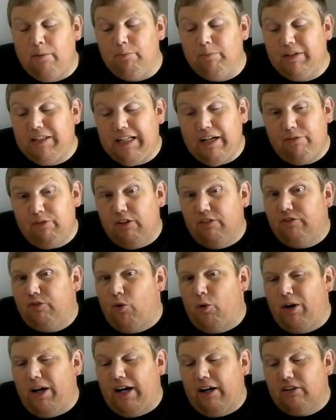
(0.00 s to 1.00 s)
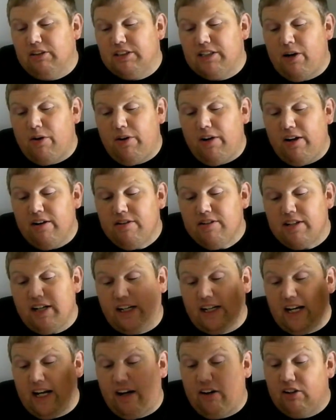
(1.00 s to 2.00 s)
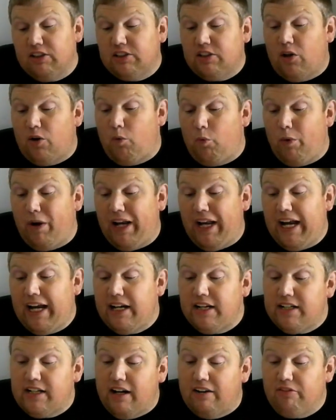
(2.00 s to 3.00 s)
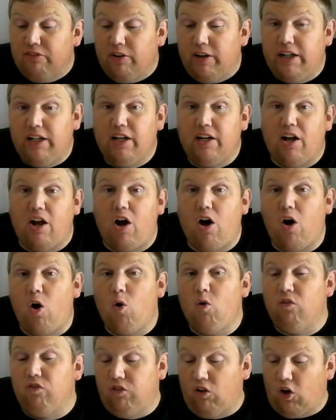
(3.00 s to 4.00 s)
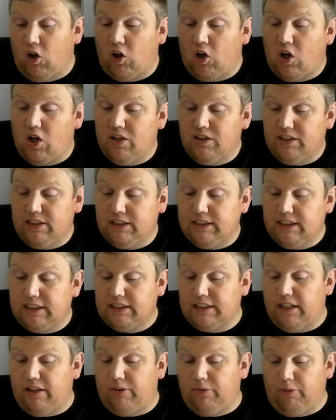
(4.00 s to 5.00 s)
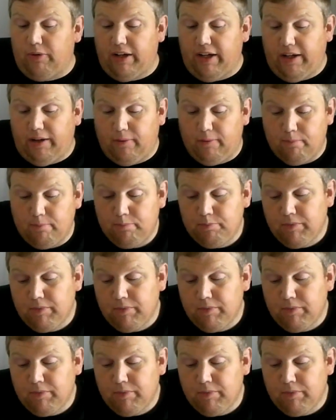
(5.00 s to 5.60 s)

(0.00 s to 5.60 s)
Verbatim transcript: I'm giving the four to Arizona. I got Arizona winning, covering an over on the 63.